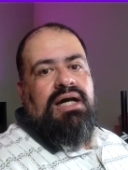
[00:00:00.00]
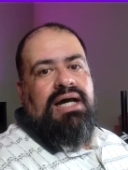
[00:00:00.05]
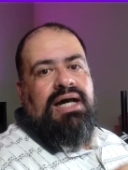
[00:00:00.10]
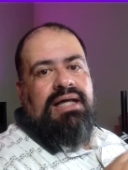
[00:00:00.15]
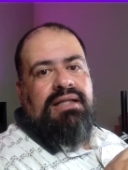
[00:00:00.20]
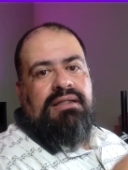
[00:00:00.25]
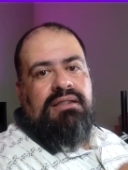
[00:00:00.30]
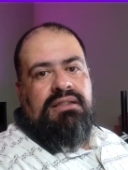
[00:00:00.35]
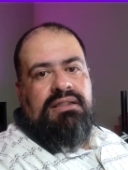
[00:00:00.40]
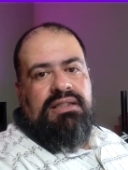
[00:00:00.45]

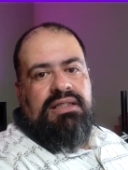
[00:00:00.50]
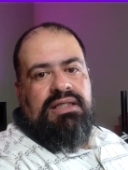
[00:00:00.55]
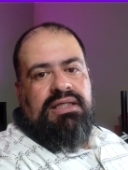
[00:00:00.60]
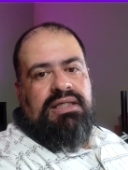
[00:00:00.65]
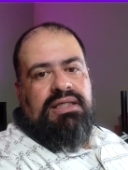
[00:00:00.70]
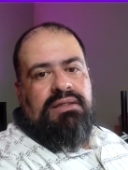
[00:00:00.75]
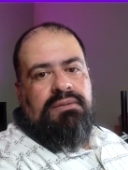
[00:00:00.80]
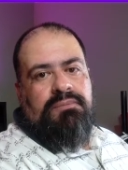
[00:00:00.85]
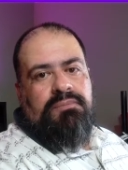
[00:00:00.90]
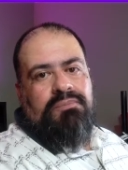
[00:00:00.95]
on
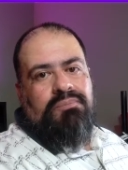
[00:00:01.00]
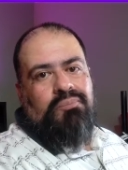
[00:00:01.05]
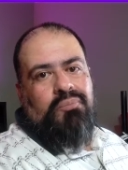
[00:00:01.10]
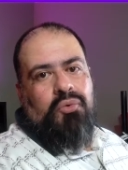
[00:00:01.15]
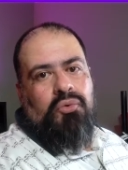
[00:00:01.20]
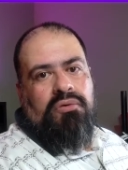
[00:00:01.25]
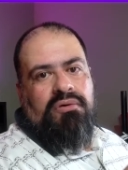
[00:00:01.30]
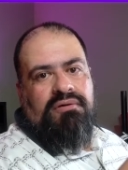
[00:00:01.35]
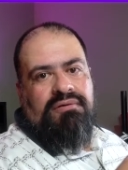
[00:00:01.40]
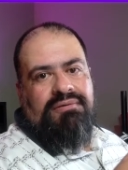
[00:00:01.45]
the
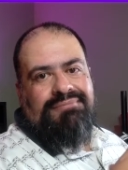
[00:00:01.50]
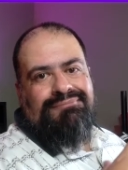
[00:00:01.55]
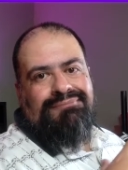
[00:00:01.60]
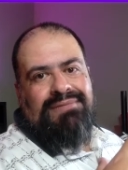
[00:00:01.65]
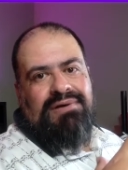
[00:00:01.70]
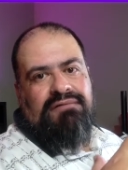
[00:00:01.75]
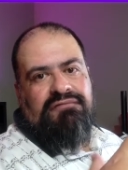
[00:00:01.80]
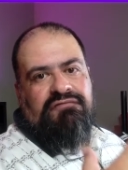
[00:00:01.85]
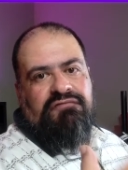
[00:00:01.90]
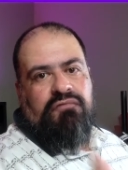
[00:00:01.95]
more
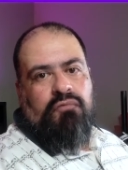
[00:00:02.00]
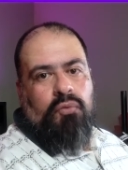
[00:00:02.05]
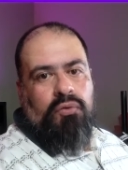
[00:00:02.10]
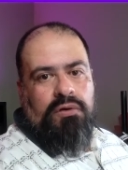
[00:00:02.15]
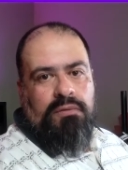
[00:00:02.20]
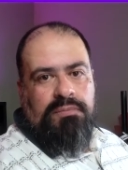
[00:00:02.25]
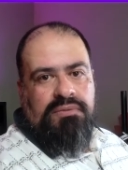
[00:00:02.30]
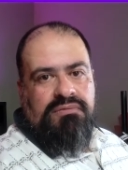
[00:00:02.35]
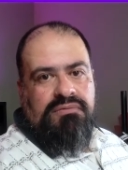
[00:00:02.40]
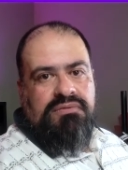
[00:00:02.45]

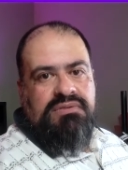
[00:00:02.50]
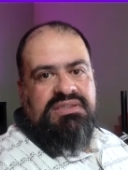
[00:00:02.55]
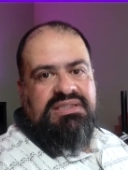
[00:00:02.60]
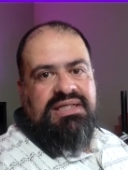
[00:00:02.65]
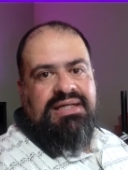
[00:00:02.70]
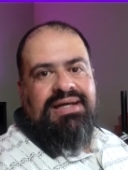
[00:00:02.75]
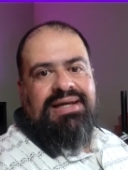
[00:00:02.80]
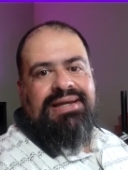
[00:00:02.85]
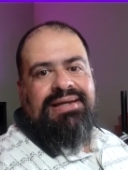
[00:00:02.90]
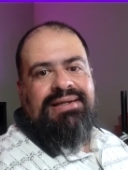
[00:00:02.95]
affordable
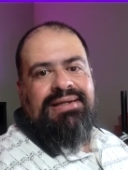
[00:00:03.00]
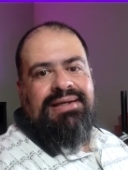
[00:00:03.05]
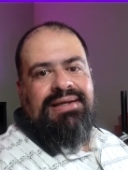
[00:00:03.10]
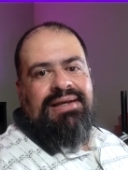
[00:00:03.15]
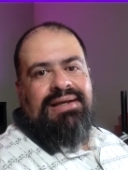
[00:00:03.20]
side.